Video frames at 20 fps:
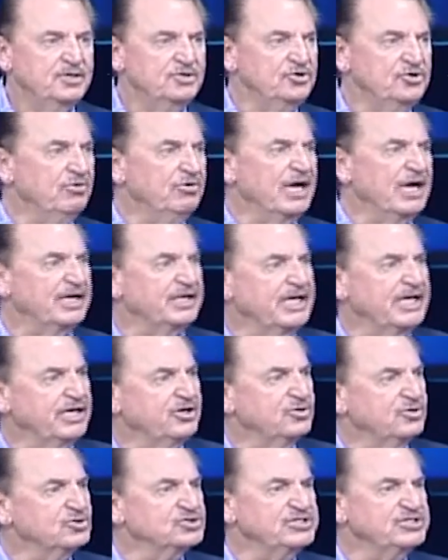You got to take
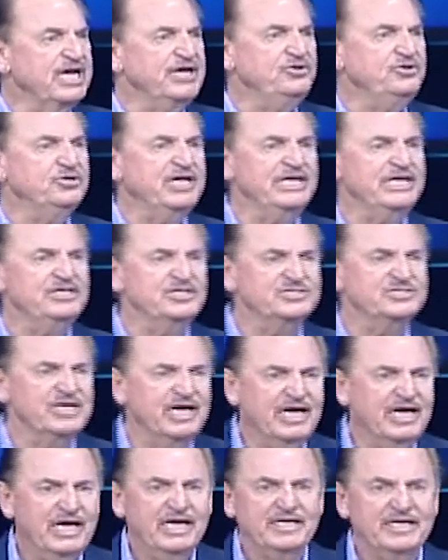your stand. You can't just say,
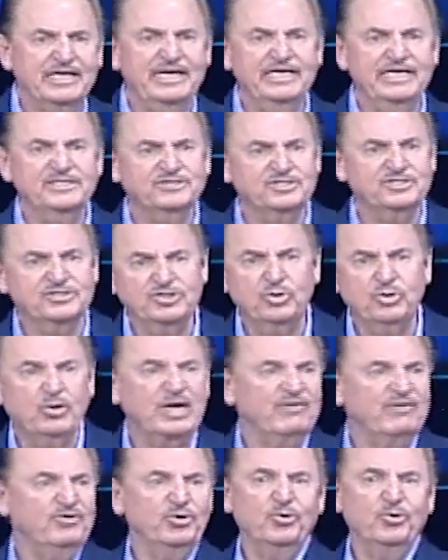kids, just do
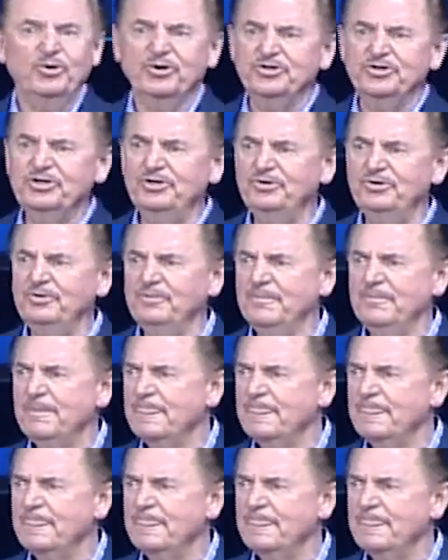whatever you want to do.